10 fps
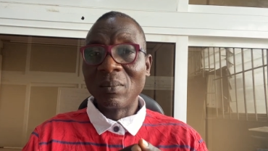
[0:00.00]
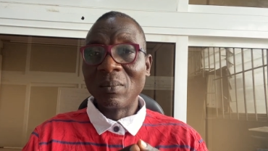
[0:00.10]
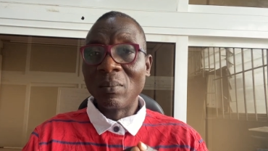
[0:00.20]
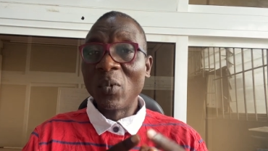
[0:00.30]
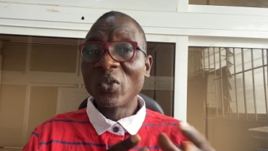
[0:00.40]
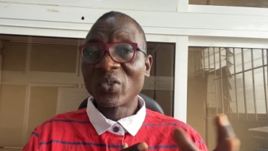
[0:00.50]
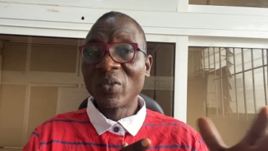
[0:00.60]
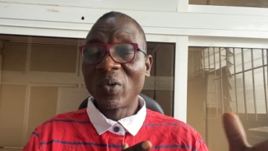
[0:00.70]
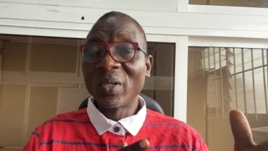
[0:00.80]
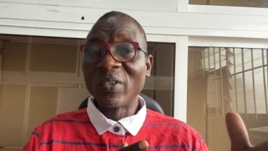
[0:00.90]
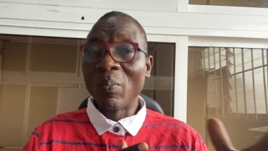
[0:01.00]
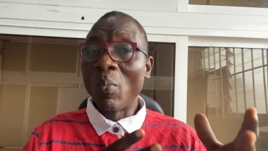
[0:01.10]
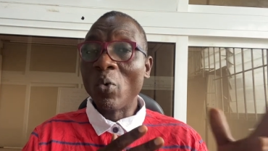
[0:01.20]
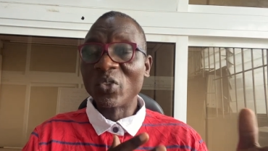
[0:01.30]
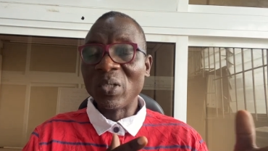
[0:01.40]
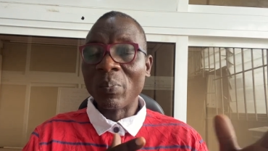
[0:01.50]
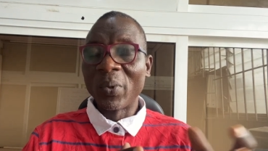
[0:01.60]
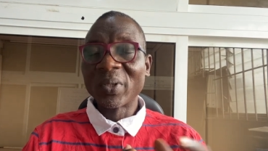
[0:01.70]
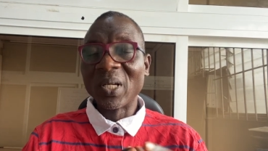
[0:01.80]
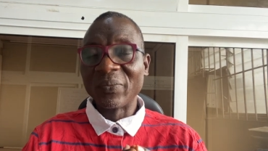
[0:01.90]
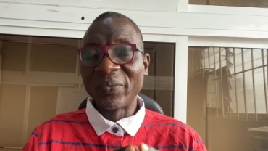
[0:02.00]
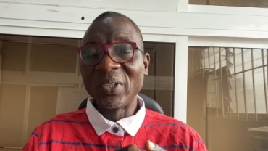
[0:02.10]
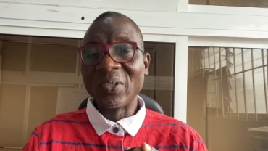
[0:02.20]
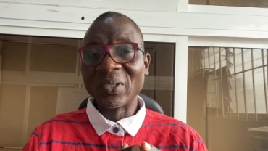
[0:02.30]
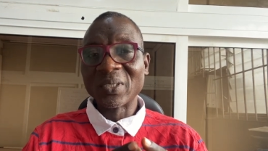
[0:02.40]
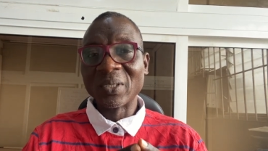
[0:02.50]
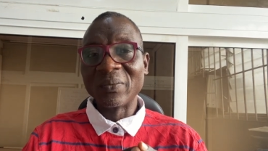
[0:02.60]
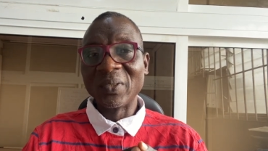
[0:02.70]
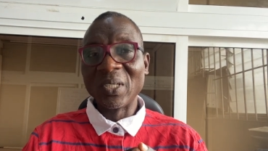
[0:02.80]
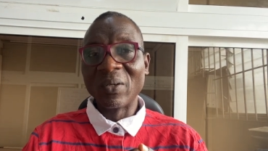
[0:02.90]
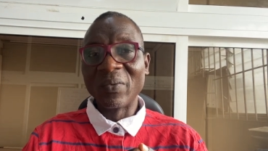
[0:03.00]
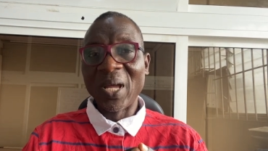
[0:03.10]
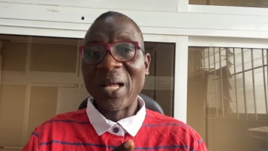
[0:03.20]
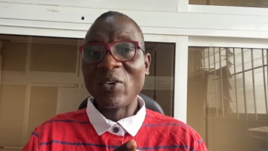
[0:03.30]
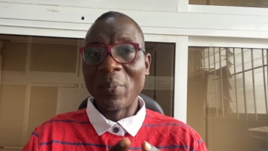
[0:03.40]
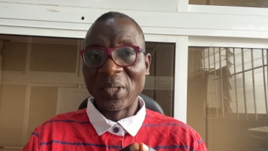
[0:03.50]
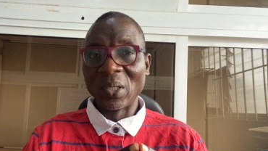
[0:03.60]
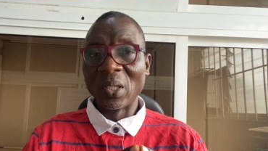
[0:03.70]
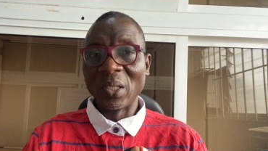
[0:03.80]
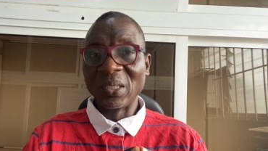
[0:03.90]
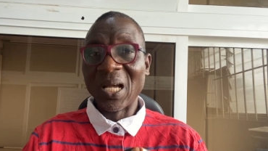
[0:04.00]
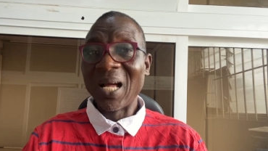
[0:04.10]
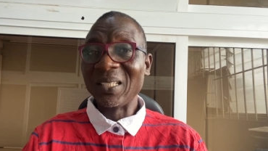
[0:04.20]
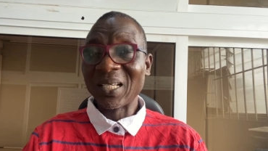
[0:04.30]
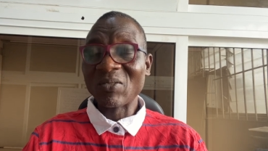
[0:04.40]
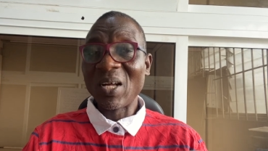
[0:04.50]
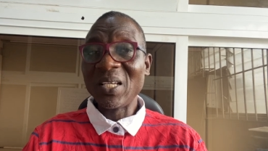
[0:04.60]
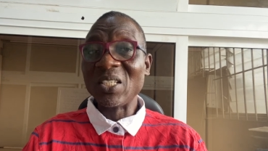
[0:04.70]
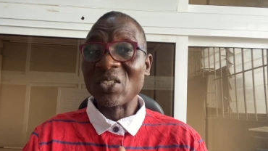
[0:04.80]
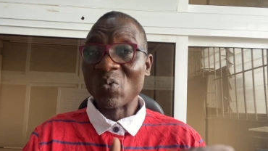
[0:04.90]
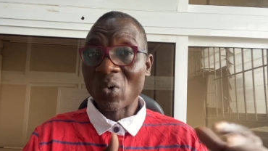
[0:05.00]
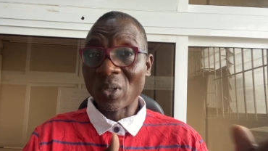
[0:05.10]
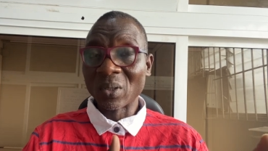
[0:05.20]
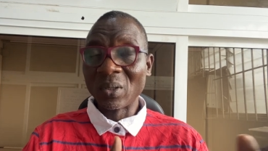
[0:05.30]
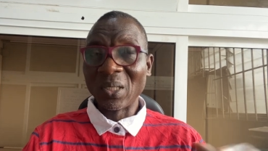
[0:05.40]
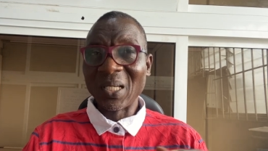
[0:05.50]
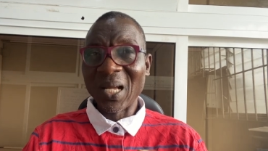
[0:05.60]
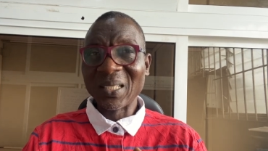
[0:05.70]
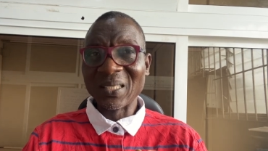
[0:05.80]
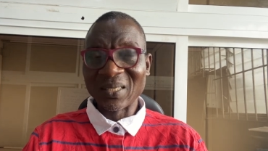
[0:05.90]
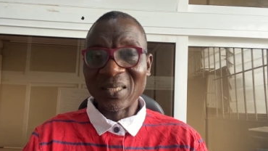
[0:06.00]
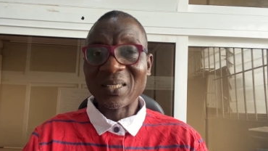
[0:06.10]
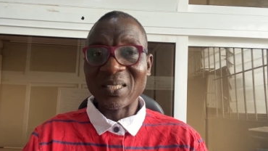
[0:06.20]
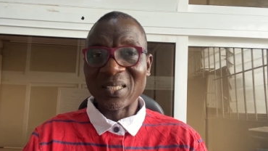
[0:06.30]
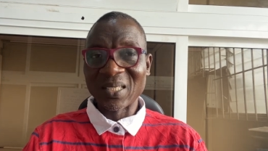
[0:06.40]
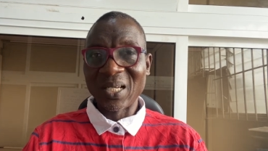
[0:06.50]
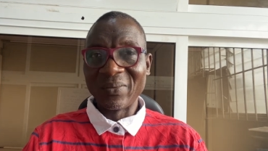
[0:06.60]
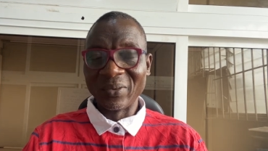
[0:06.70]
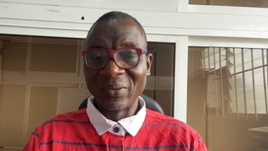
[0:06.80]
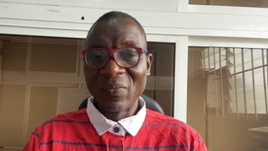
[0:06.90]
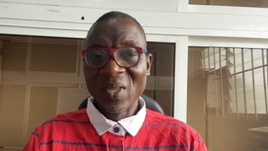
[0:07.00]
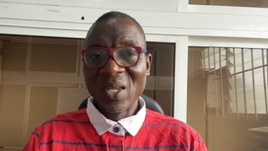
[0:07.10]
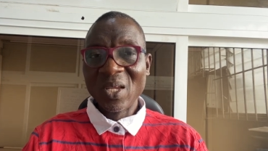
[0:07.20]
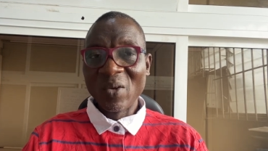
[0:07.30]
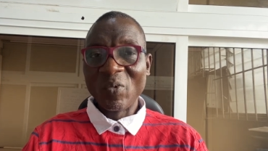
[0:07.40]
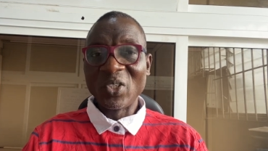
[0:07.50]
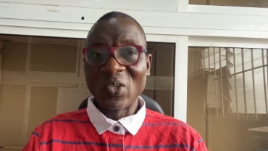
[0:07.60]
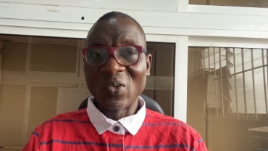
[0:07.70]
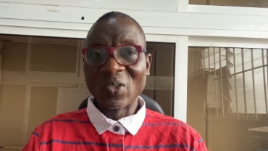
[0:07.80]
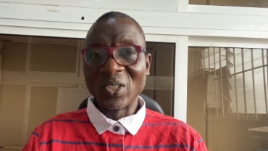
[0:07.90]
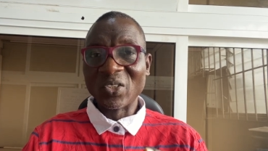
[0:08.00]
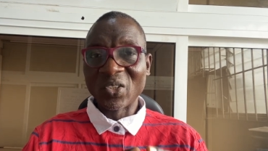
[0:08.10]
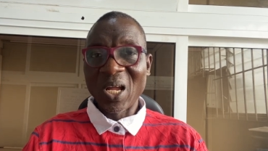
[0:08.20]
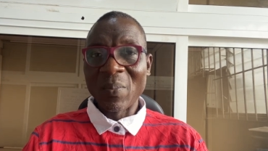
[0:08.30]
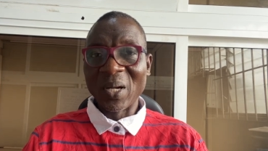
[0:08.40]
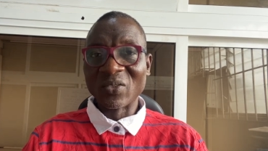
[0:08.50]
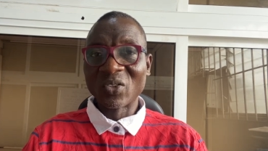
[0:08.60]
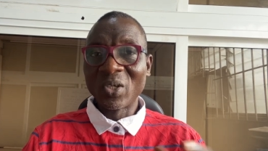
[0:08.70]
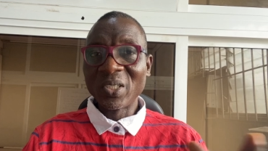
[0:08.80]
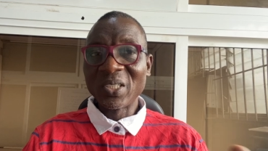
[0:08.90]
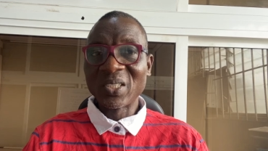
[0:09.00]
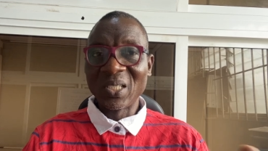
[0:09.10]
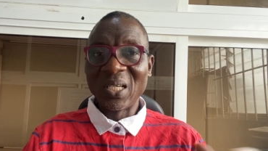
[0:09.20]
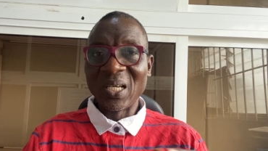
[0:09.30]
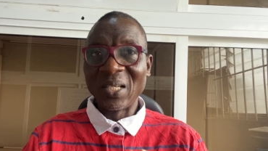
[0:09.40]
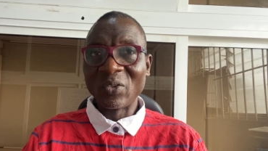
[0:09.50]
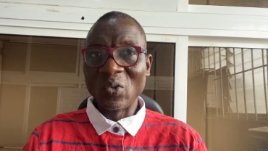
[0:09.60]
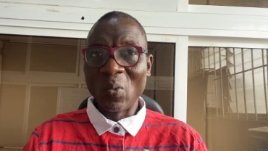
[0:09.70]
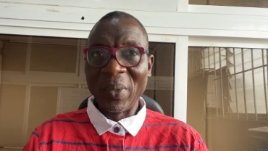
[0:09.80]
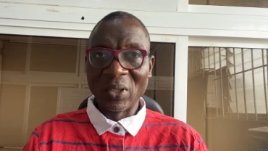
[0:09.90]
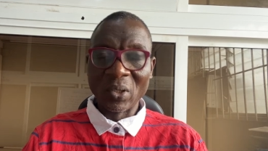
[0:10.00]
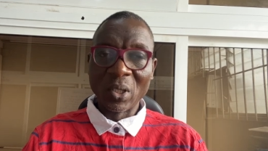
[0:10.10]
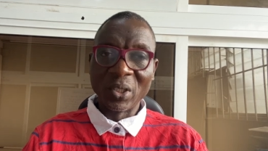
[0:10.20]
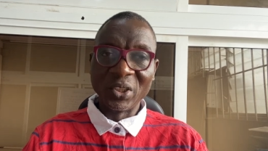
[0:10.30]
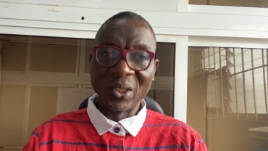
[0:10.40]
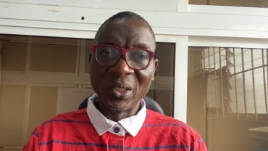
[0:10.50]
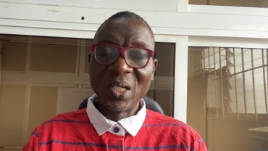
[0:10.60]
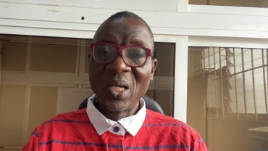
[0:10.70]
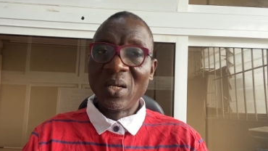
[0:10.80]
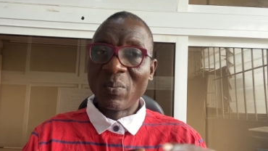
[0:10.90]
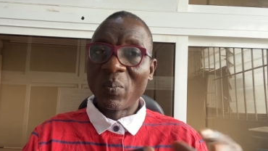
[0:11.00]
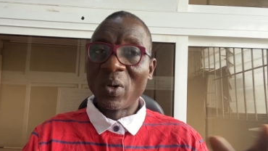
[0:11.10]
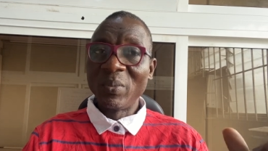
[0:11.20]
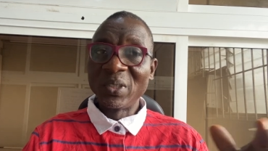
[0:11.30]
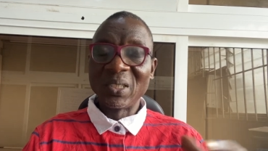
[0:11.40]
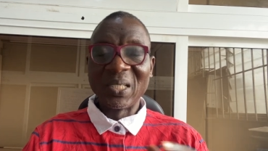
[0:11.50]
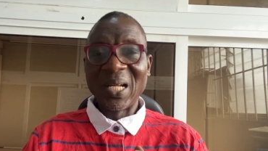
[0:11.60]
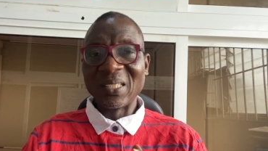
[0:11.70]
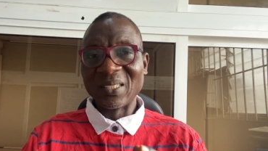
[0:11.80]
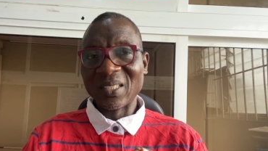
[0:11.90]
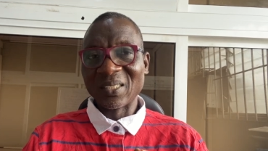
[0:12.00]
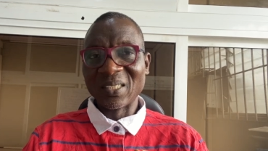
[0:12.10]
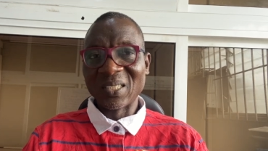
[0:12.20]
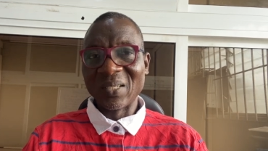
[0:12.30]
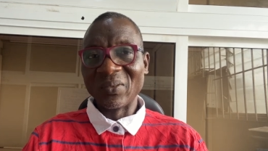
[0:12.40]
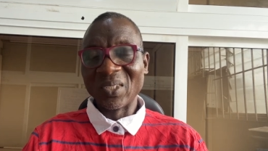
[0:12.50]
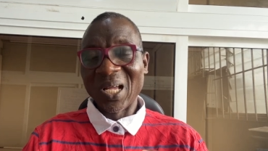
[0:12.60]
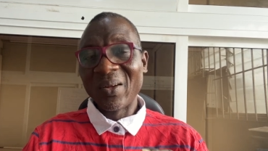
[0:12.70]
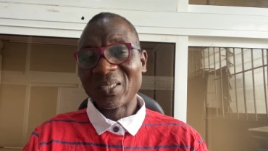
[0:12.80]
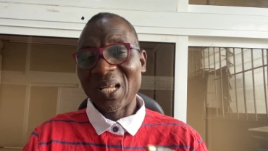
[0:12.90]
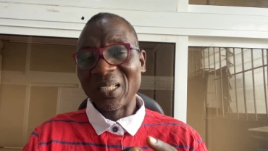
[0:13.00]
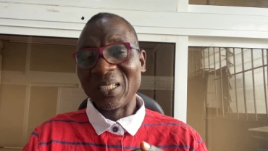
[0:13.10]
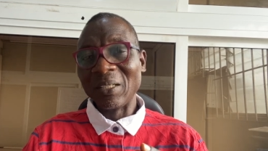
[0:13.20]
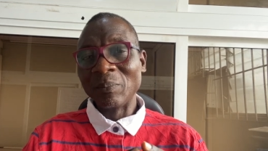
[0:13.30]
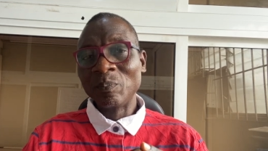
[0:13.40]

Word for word: most one of the most important figures of, of ethnomethodology and it's actually his work in 1967 which he described as studies in ethnomethodology published in 1967 that was like the